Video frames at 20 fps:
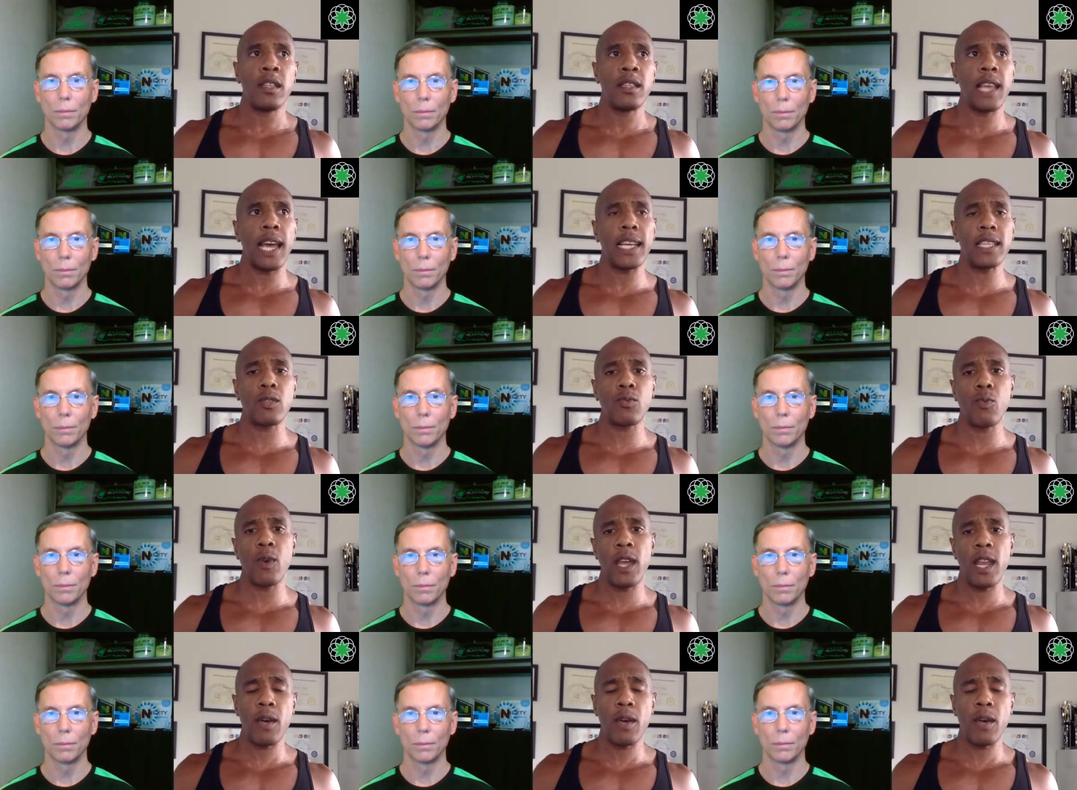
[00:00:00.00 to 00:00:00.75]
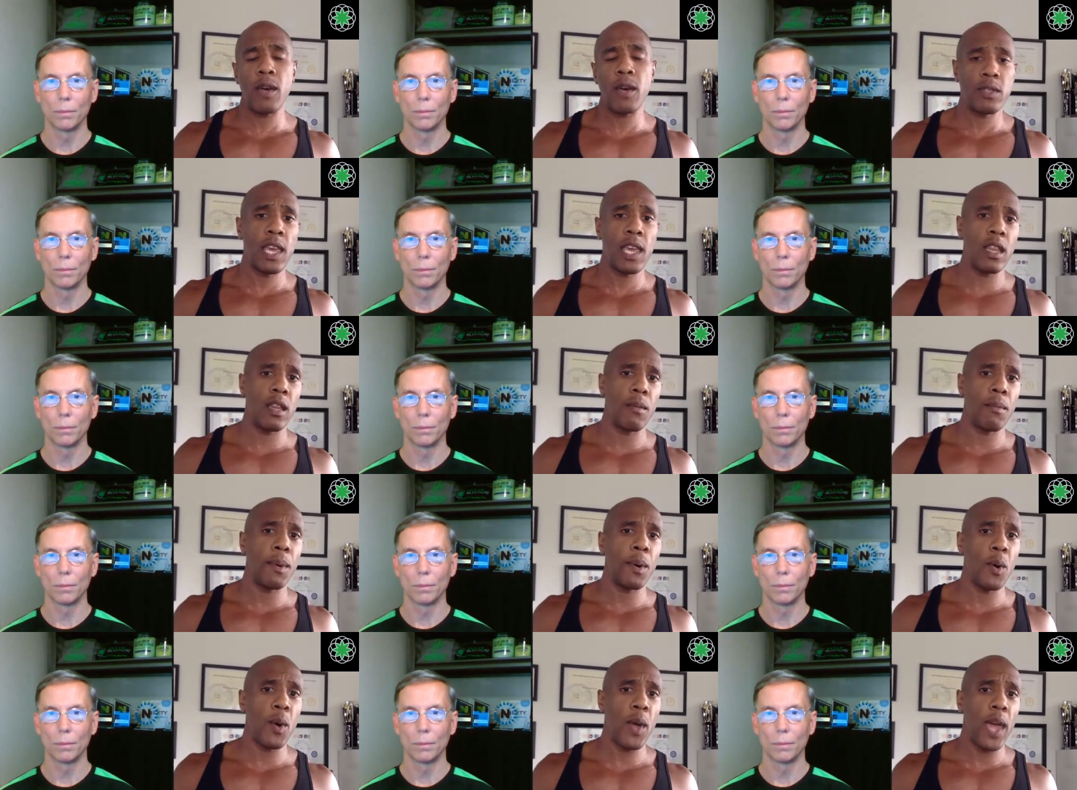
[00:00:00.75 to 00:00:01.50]
Speaker 1: that's when I was getting the
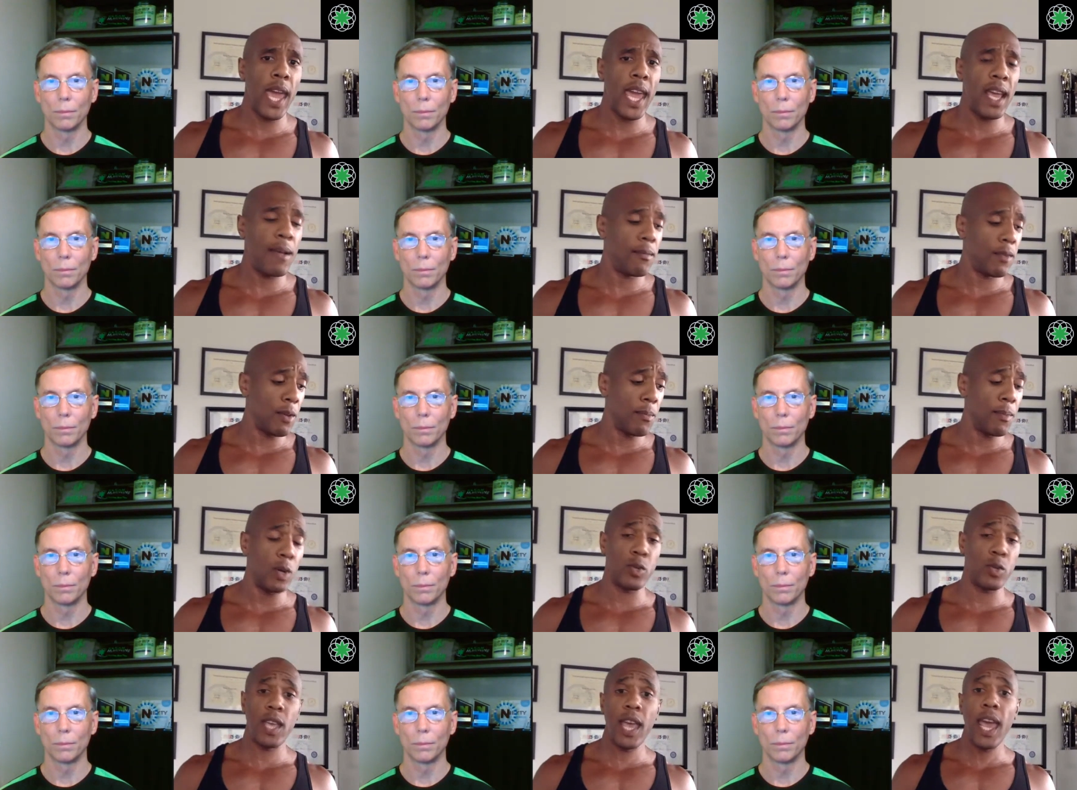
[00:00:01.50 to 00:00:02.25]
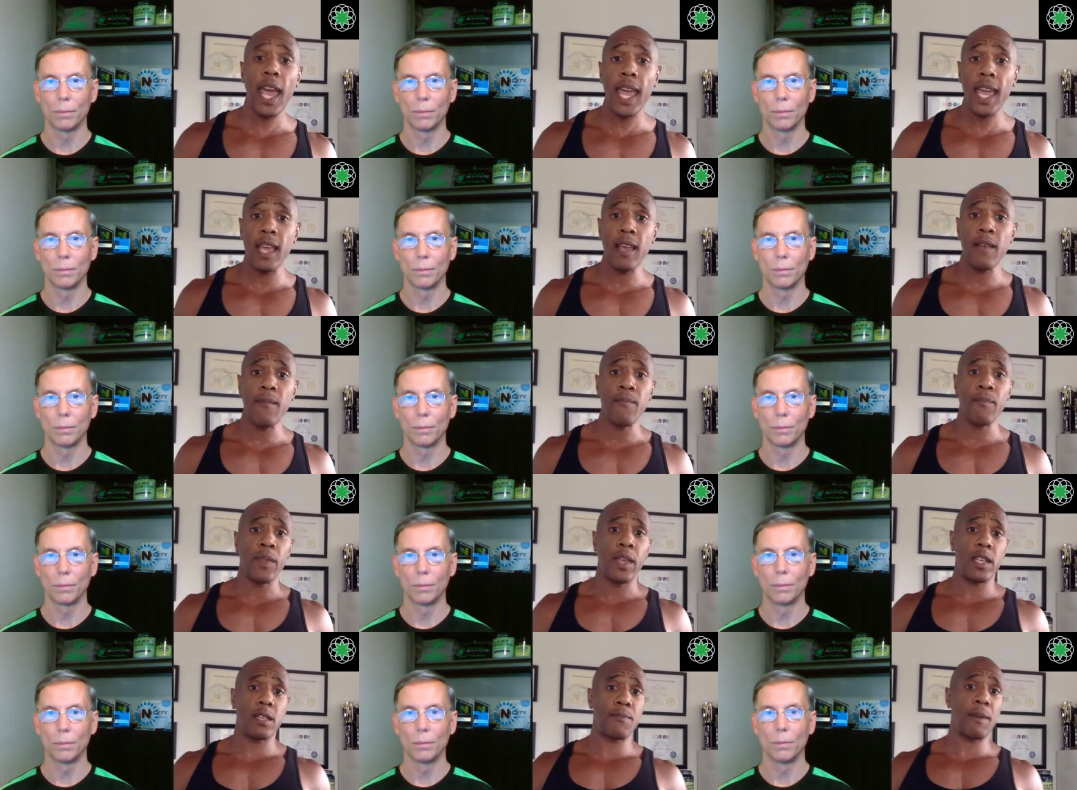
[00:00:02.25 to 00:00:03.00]
most hate. The most hate
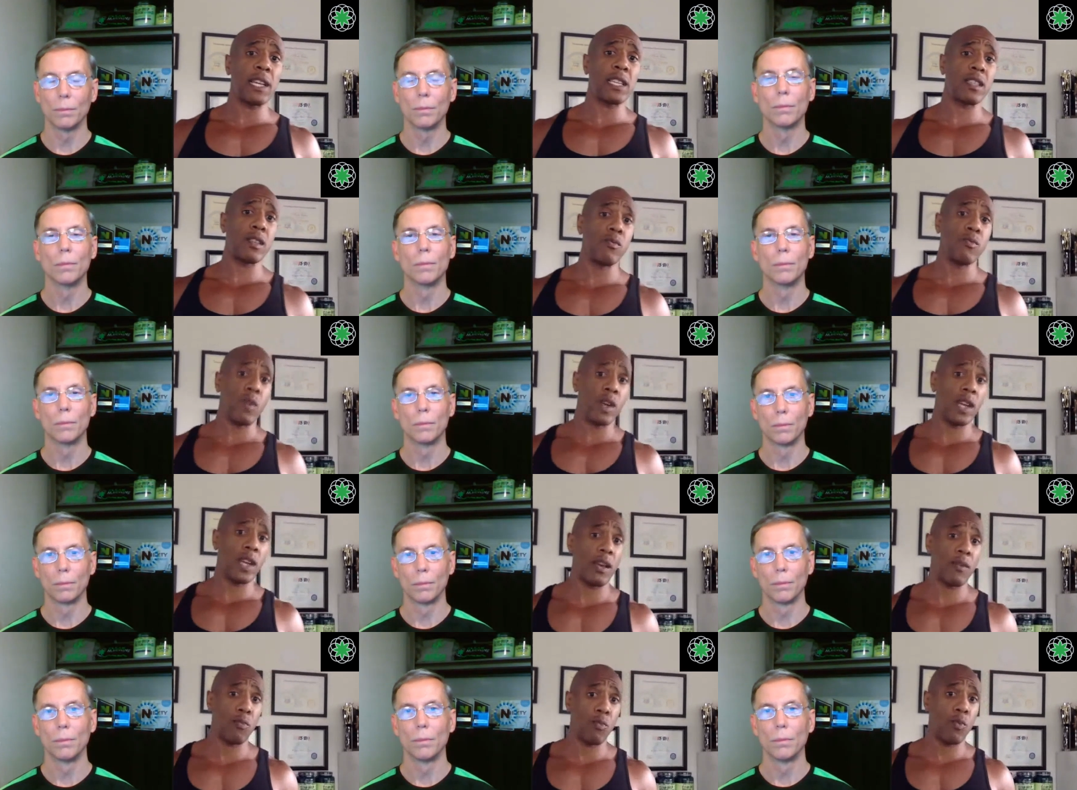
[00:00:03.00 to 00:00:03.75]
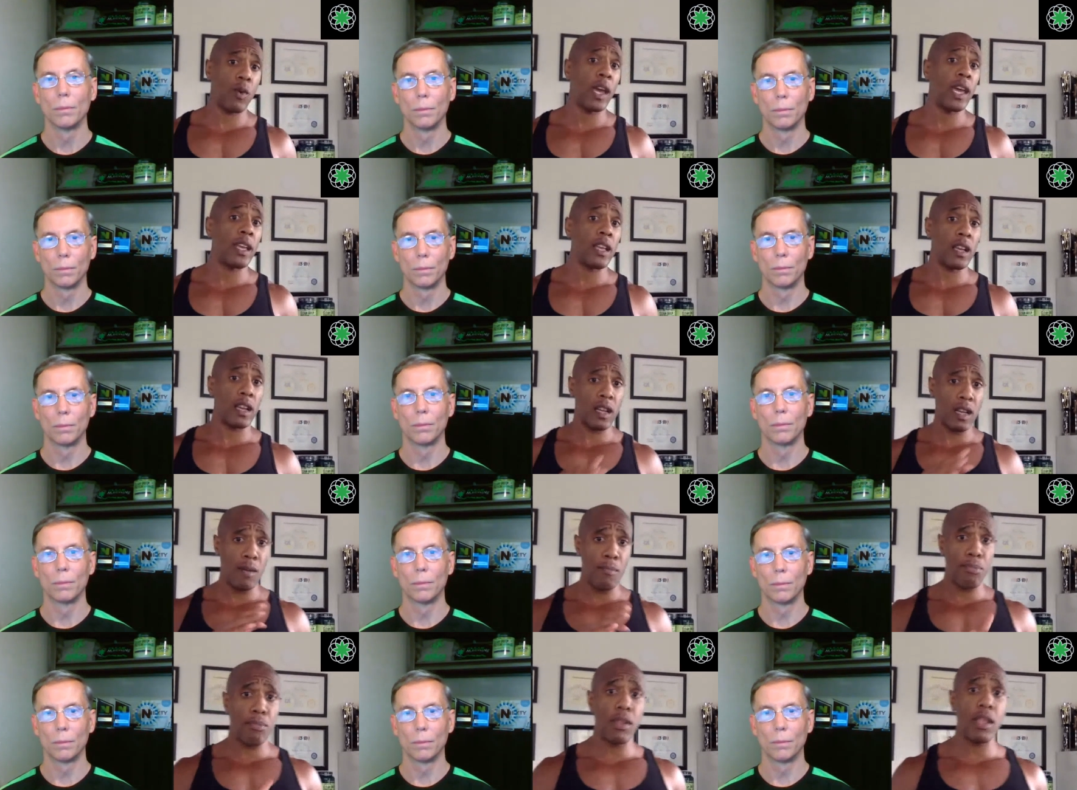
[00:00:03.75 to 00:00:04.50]
especially when I went
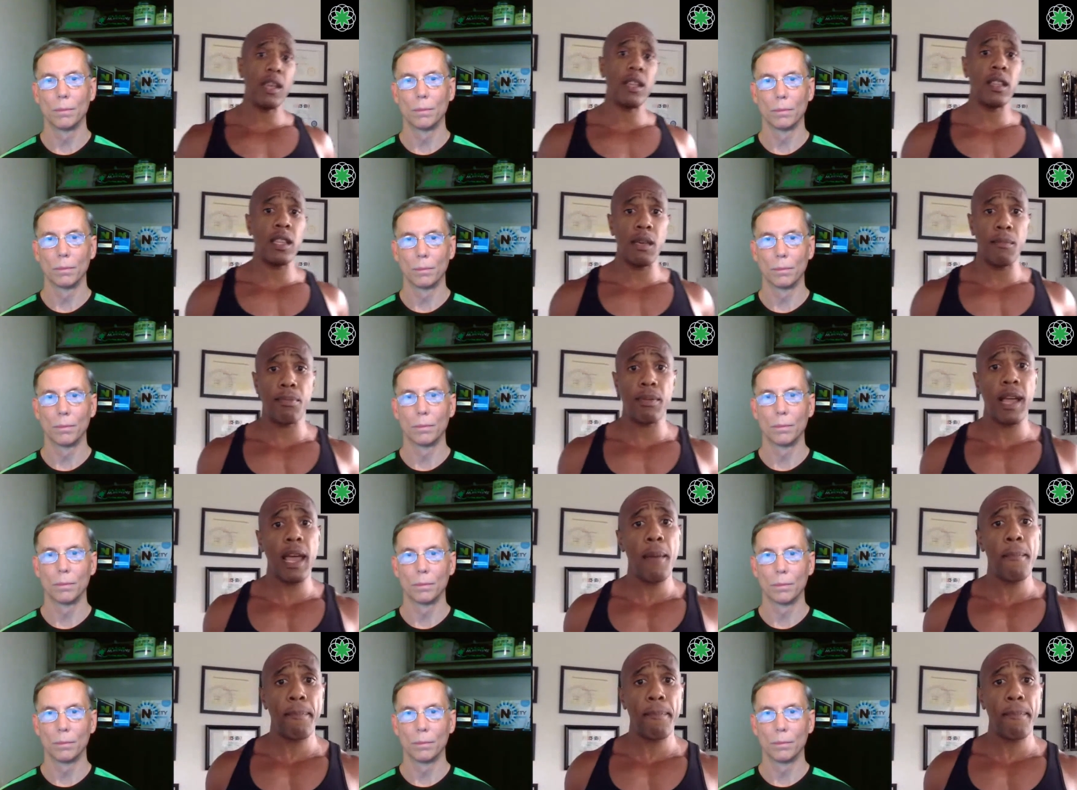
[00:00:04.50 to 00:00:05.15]
completely plant